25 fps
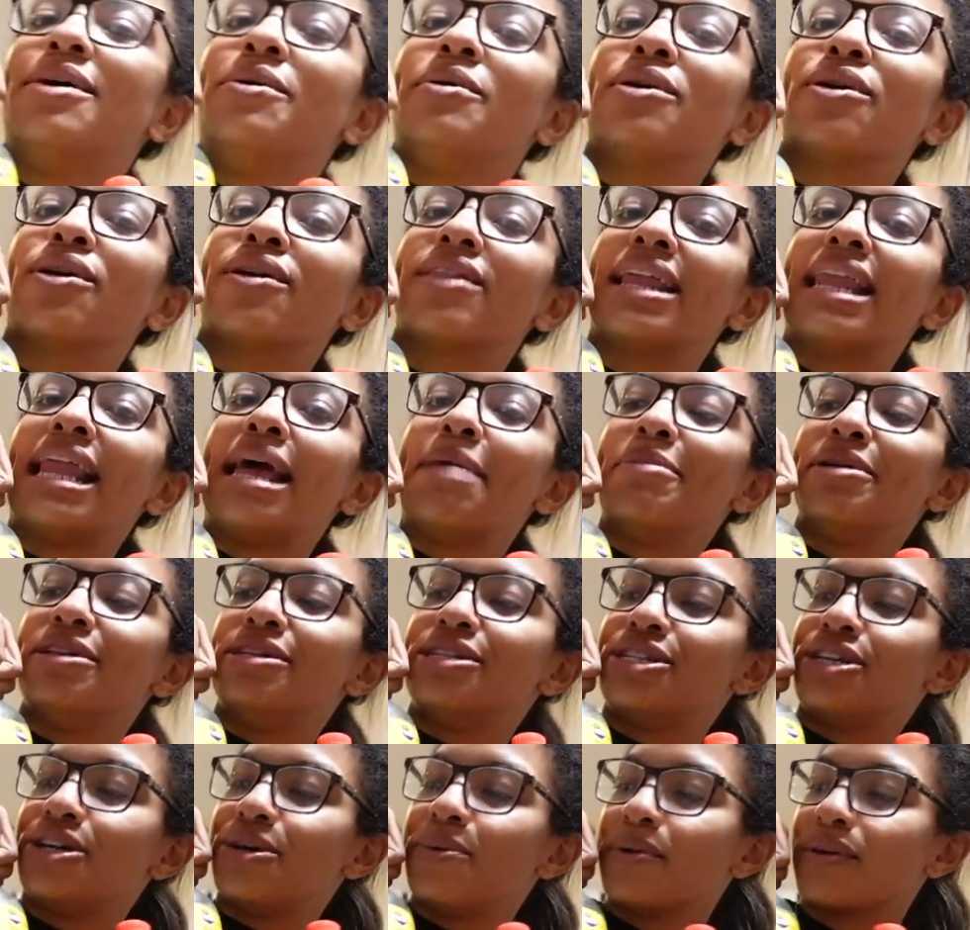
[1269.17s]
we got the lemon
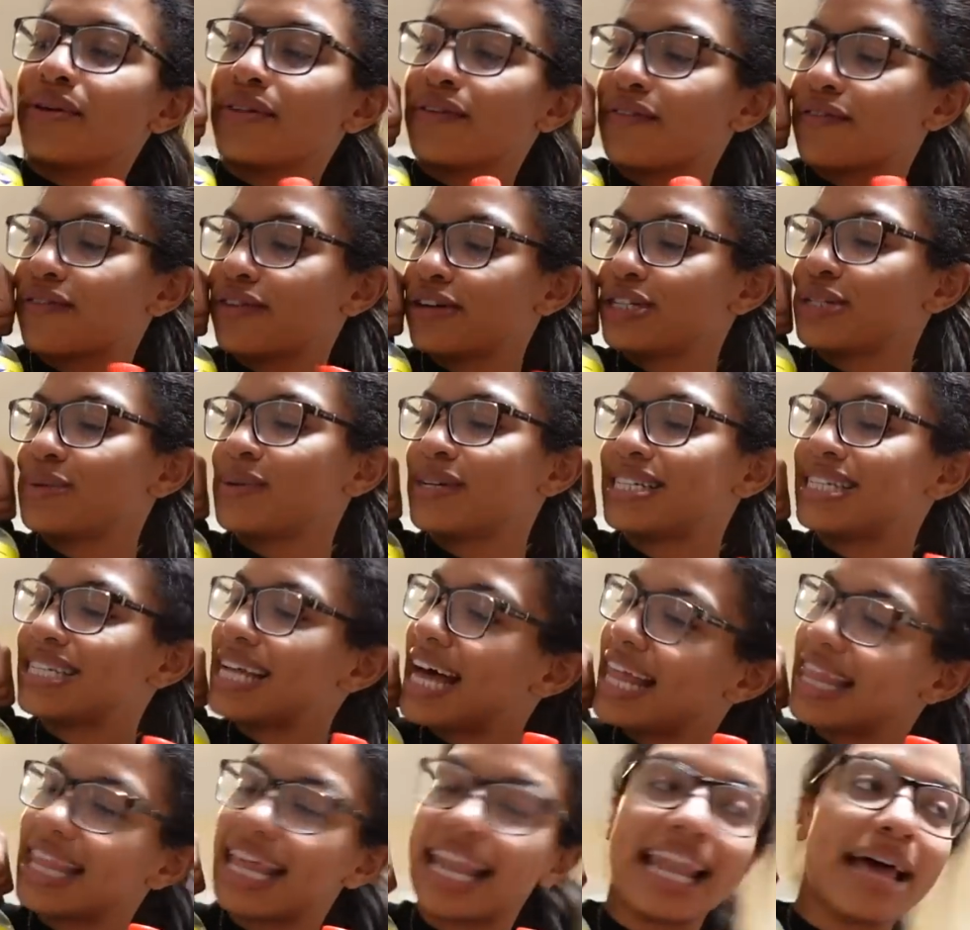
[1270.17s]
too. We got the fruit
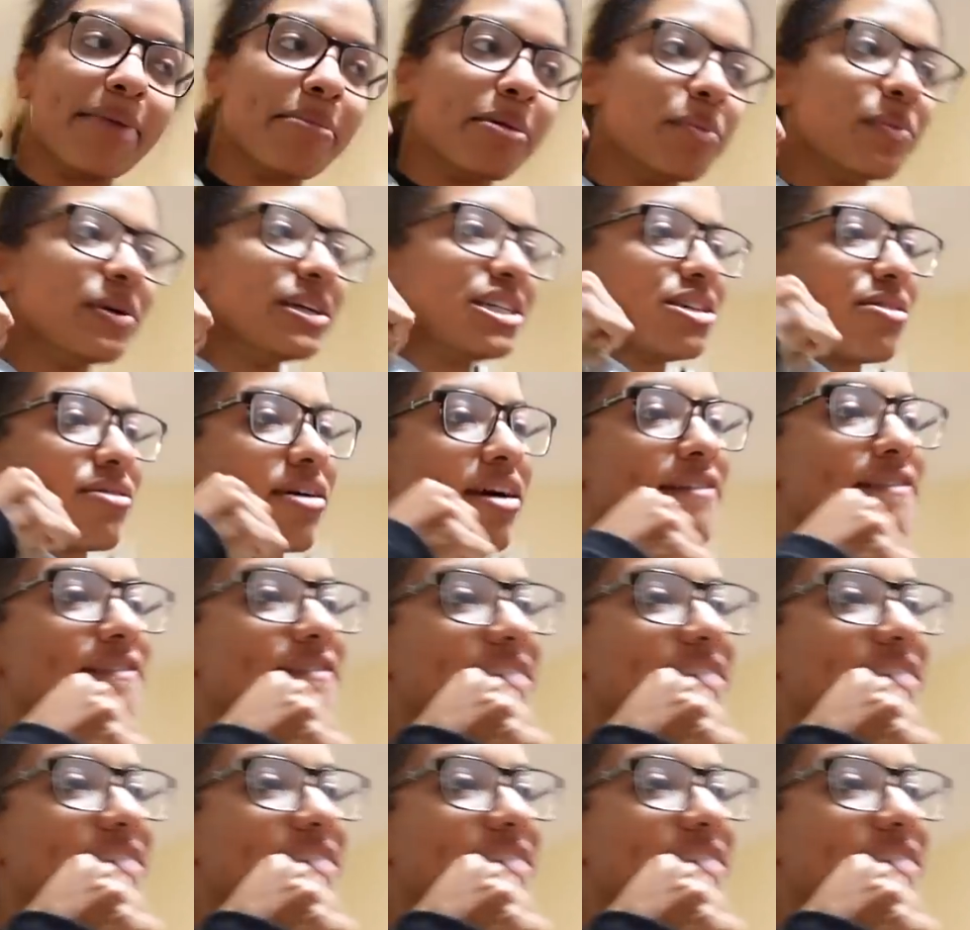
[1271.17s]
twist and the lemon, which are our